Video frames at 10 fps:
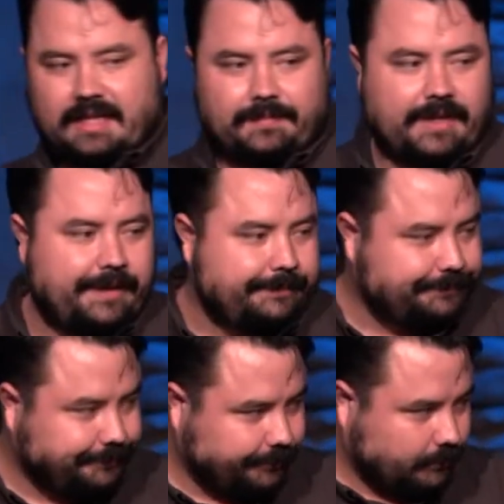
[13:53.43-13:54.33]
to stop there.
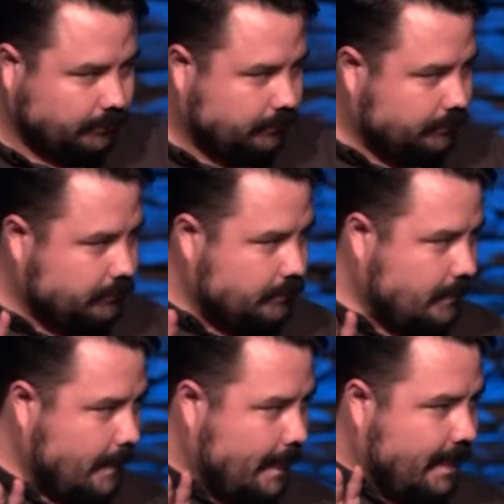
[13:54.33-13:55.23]

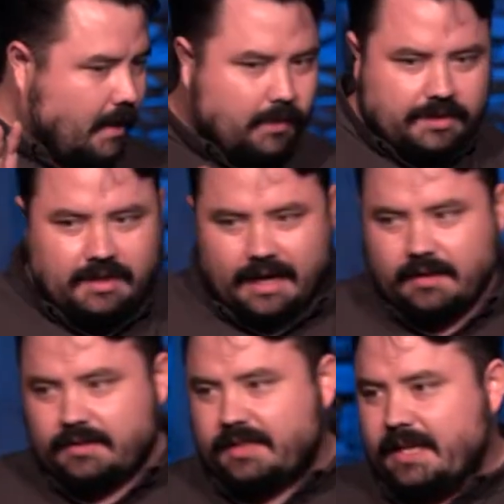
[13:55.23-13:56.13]
What you got to
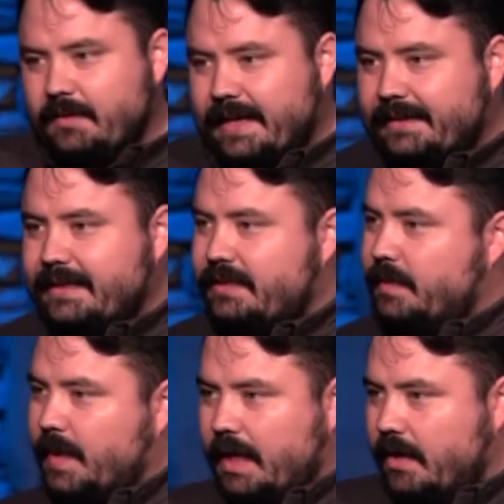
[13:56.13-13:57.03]
understand about this,
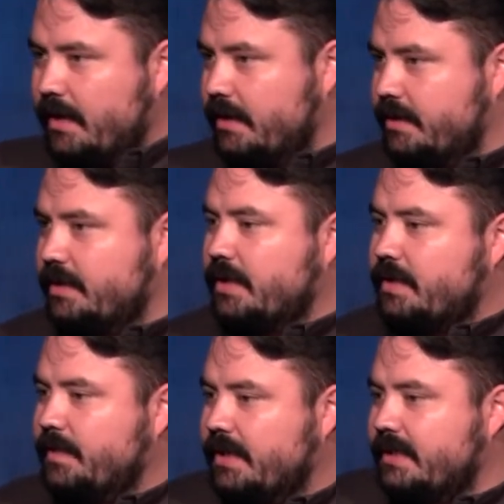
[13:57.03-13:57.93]
you probably heard it in
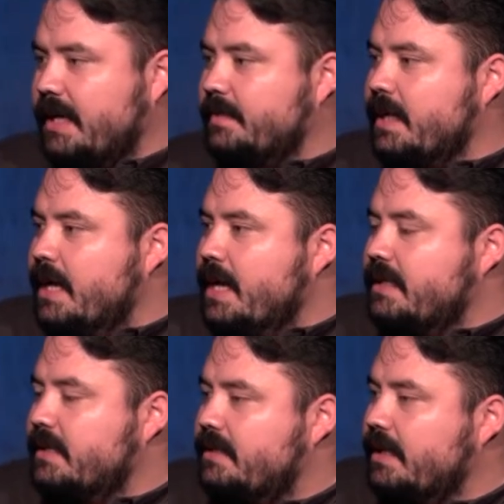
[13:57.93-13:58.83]
church a million times,
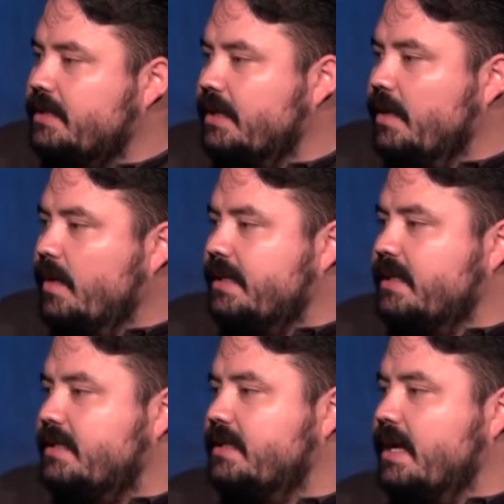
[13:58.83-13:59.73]
is essentially what
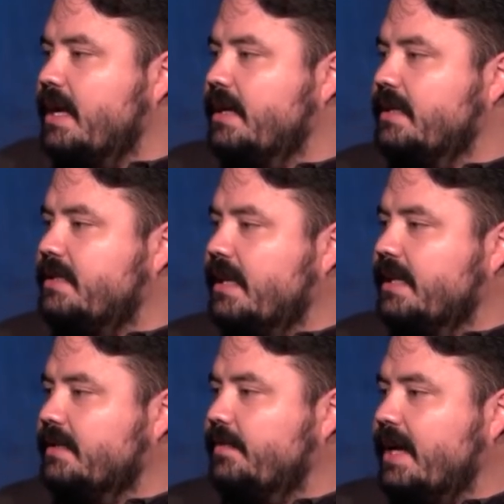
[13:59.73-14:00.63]
this son is
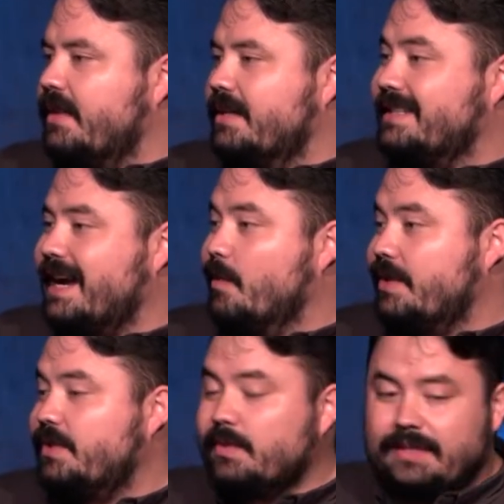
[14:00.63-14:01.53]
telling his father is, I
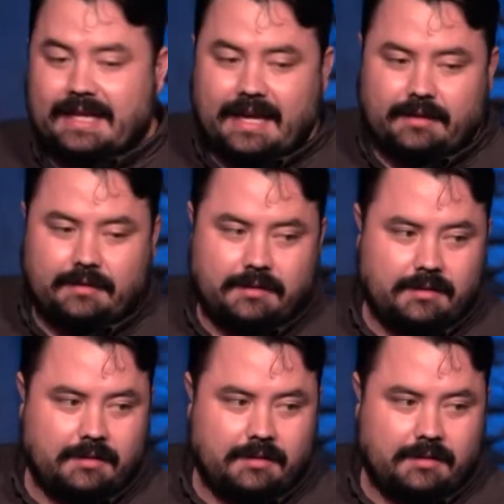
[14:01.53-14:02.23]
wish you were dead.